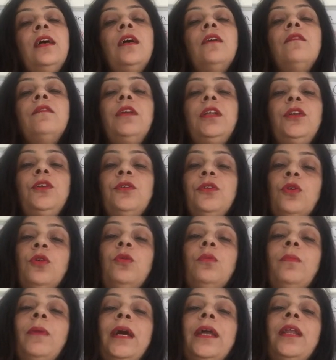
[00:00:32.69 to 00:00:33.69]
Well, you
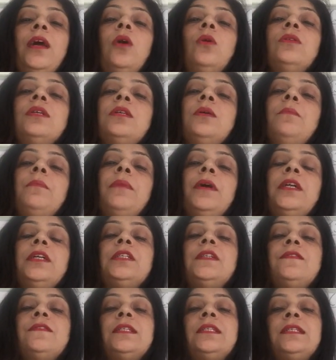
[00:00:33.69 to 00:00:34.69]
know by now that
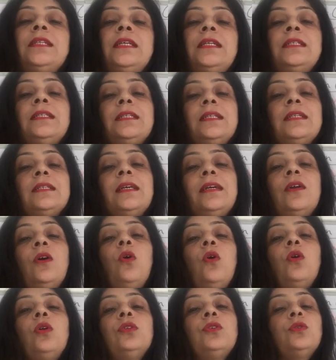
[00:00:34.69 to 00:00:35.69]
imperative sentences are
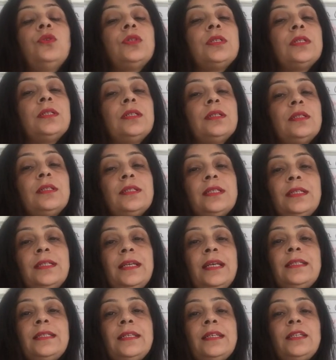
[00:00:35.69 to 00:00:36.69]
all those
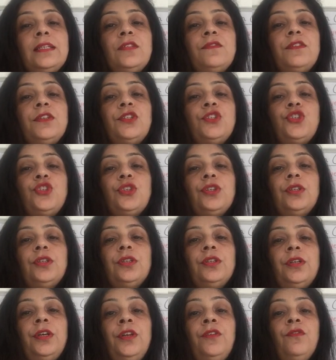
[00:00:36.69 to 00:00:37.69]
sentences which
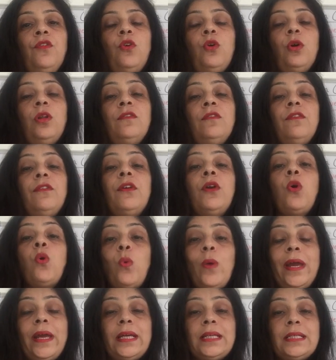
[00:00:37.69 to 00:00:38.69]
involve
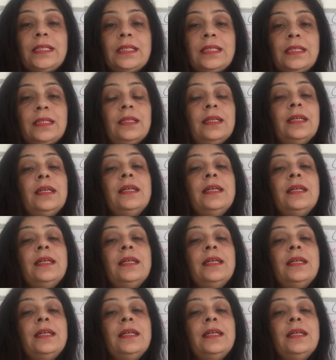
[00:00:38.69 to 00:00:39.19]
request,